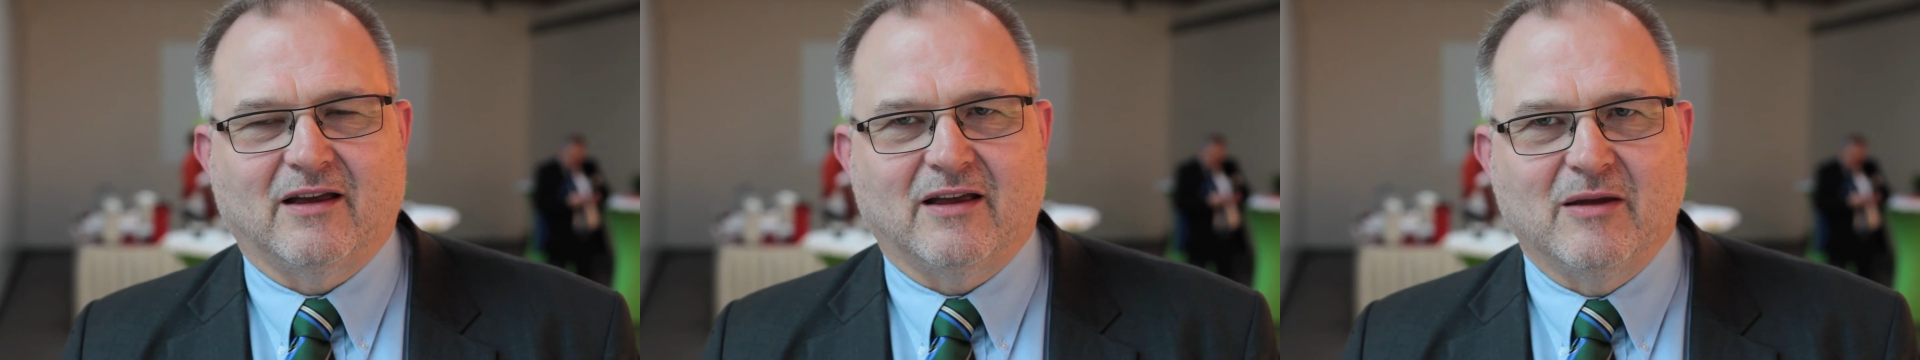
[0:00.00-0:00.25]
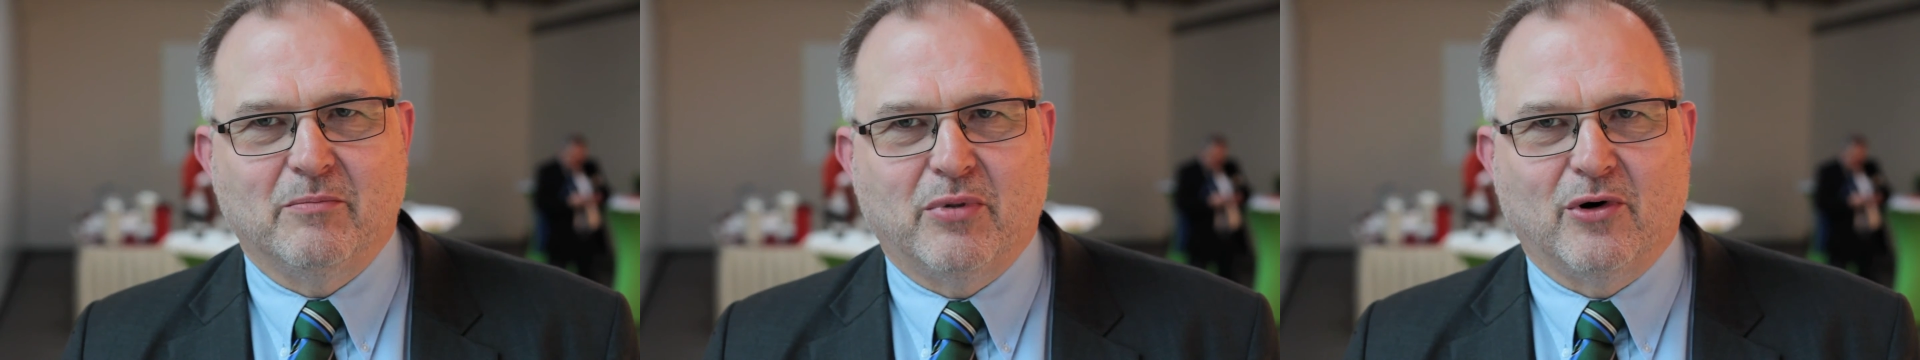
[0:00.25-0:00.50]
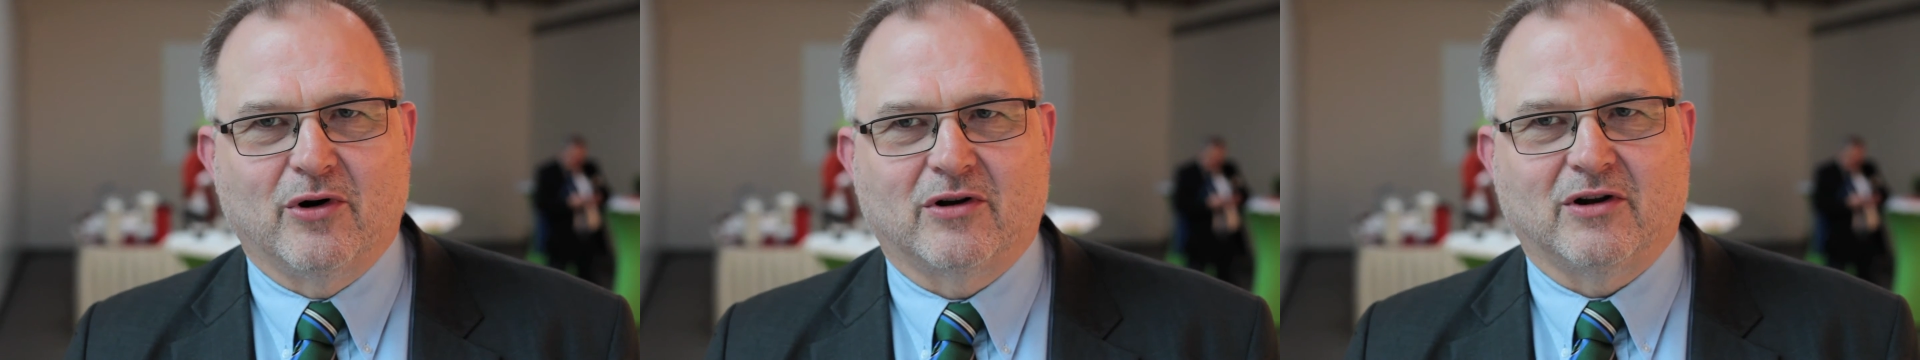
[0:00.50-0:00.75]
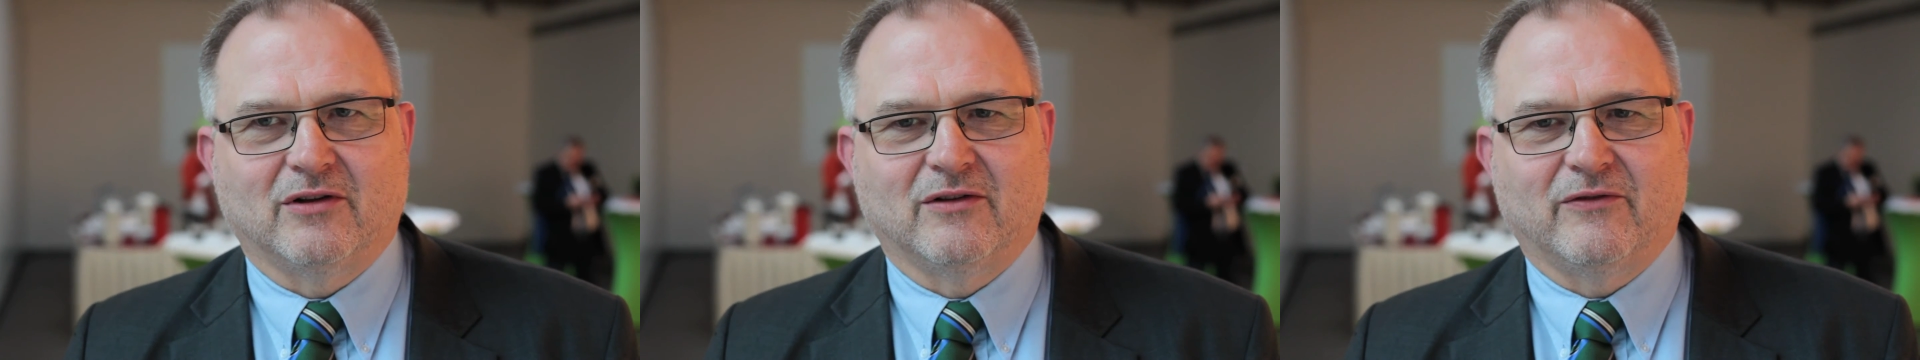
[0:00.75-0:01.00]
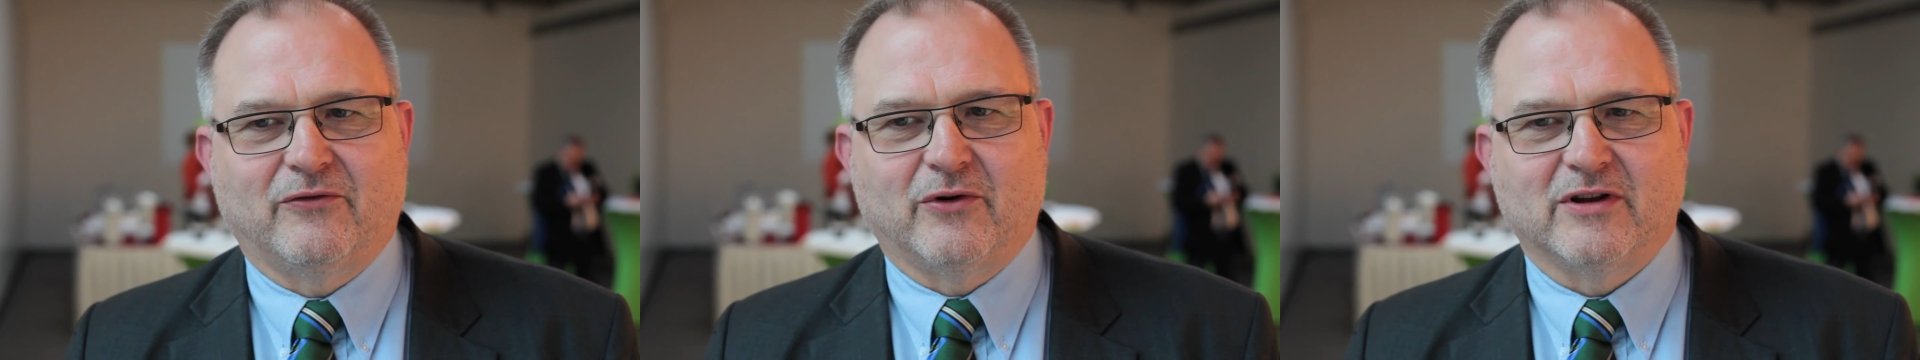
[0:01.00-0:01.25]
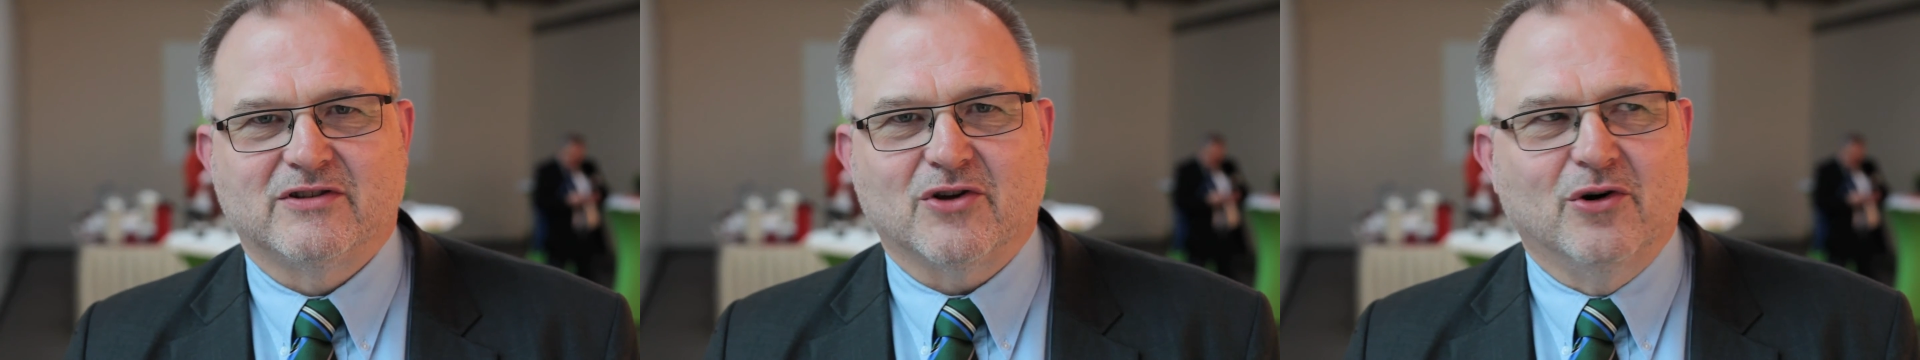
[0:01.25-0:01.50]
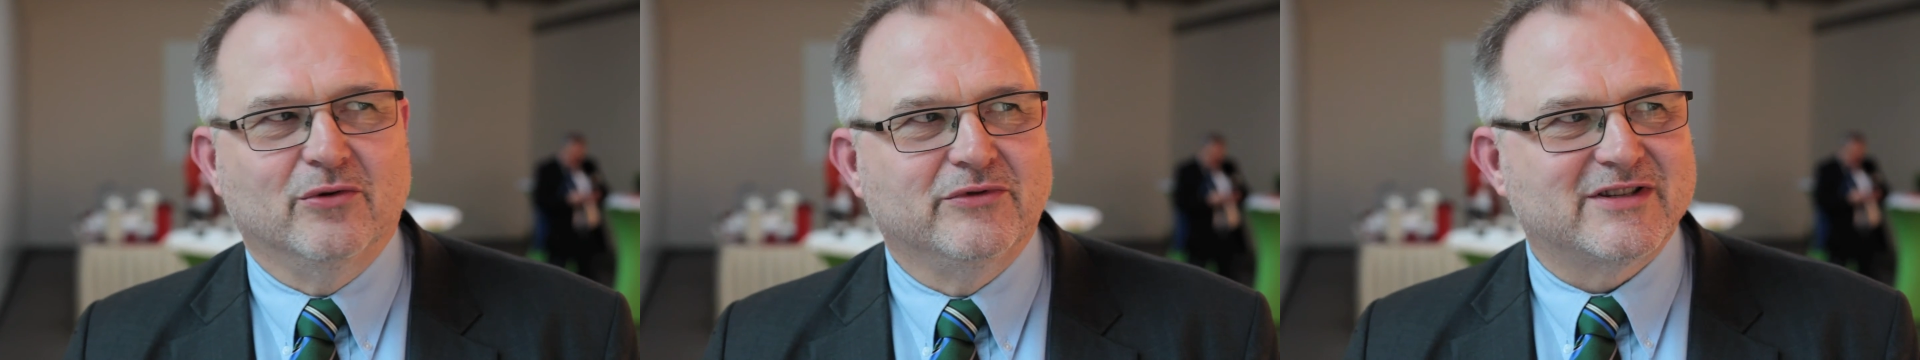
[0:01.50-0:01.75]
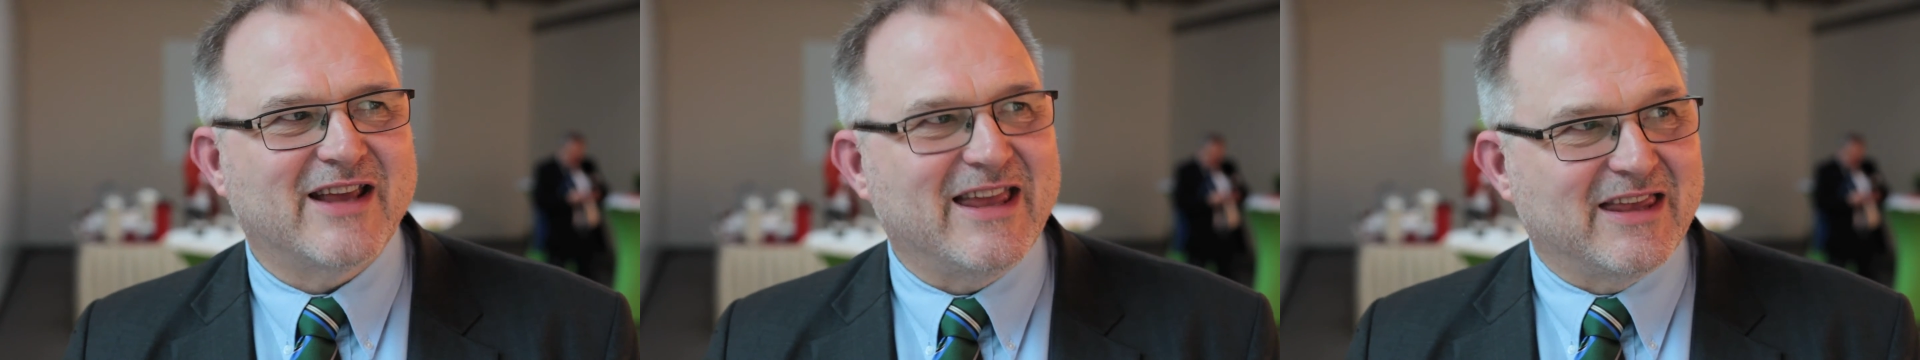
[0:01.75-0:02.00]
important for its own
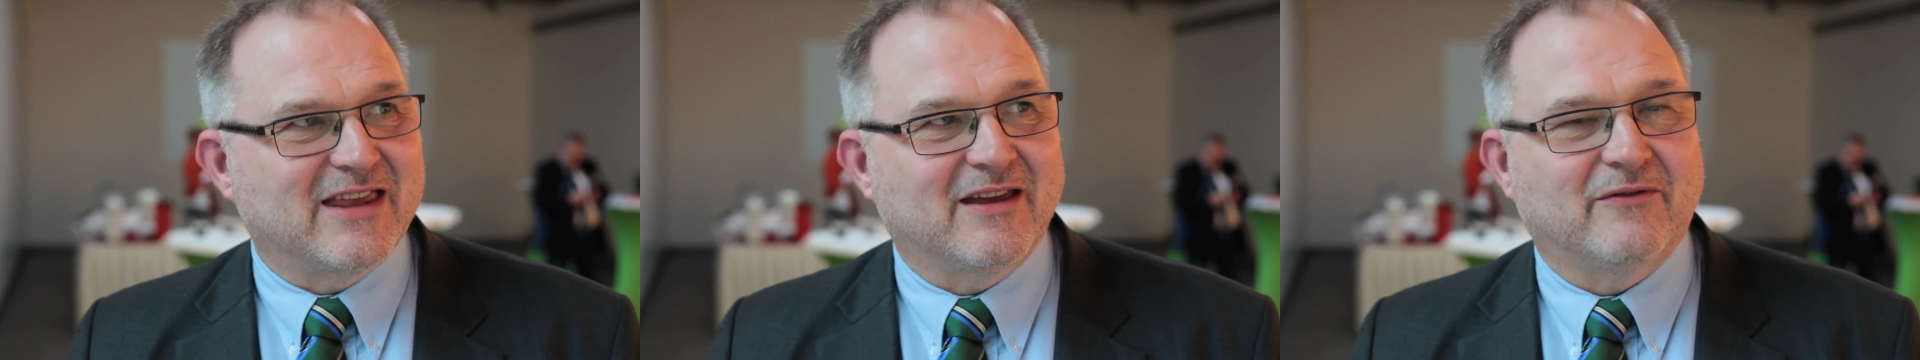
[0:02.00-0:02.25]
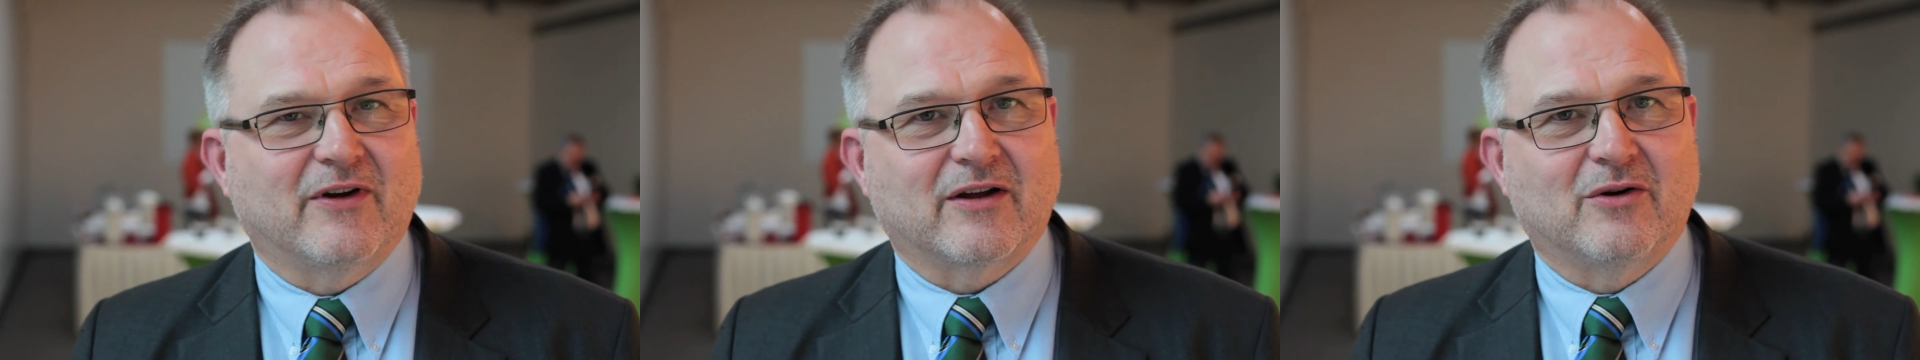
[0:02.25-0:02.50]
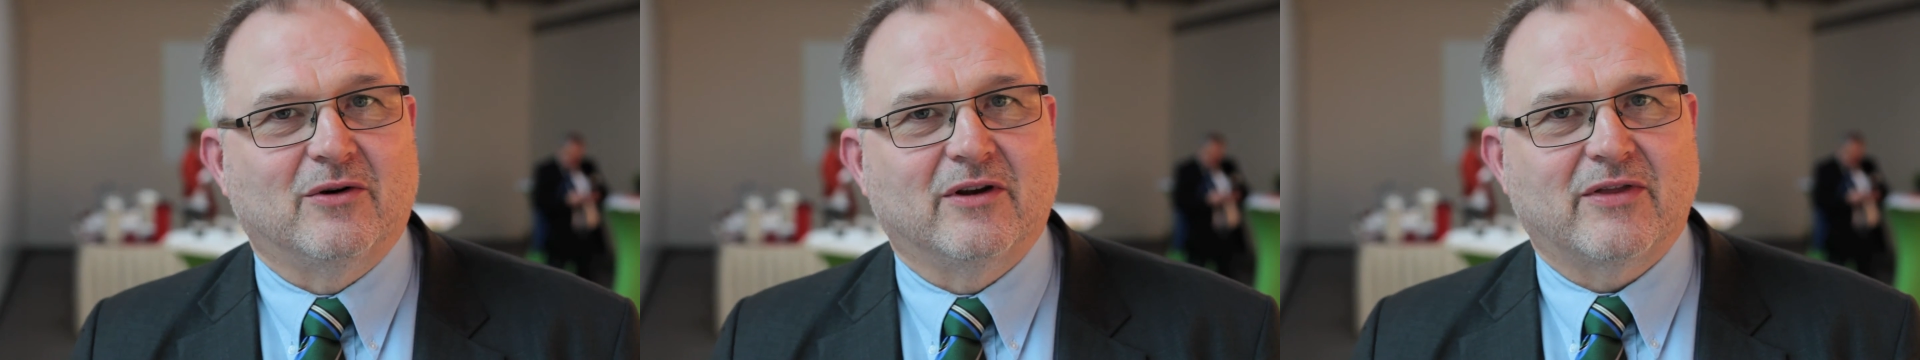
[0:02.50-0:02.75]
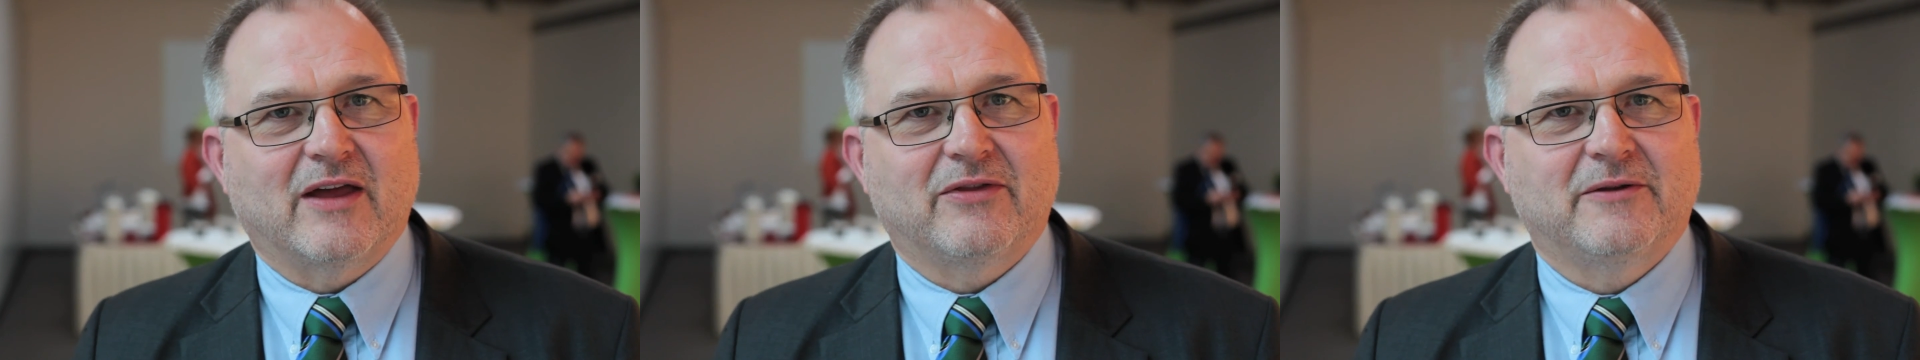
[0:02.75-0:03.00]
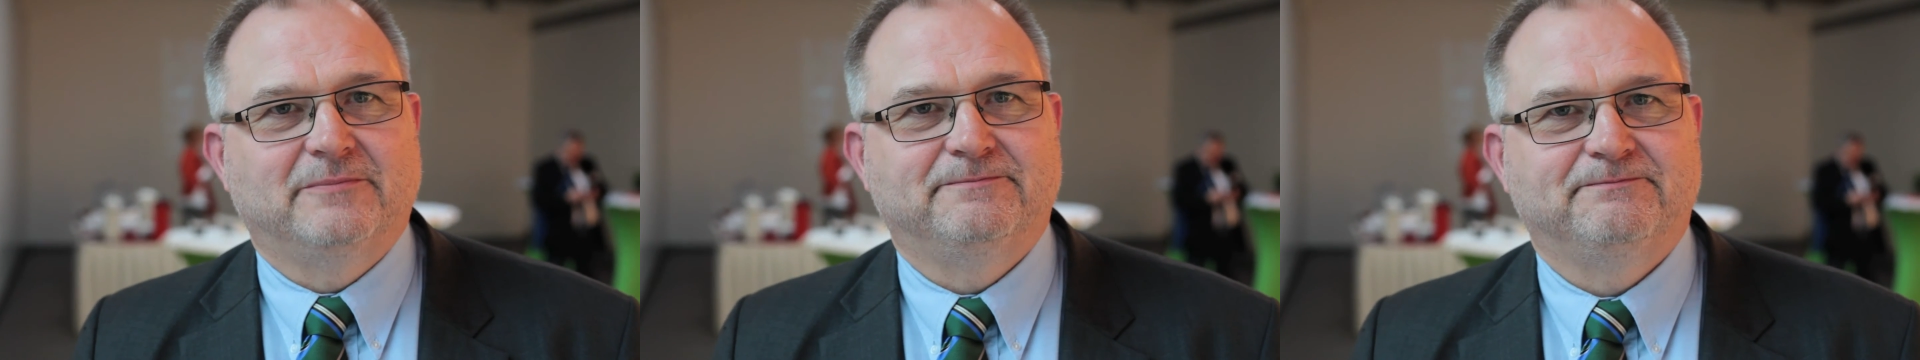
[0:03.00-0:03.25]
sake, if I call it that.